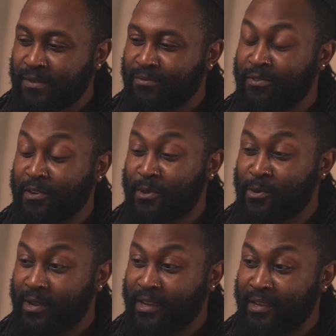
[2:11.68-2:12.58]
Very
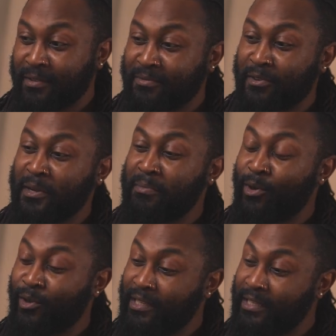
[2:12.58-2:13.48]
queer, very
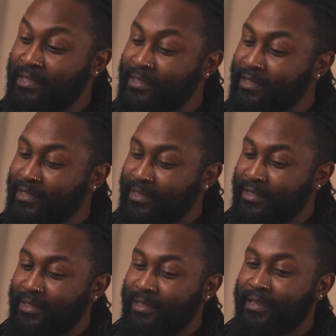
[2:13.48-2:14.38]
poly,
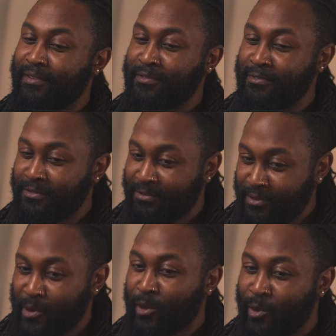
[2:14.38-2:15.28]
and
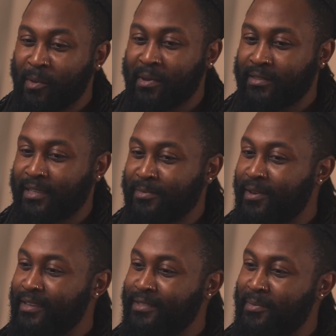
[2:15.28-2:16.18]
know a lot about sex parties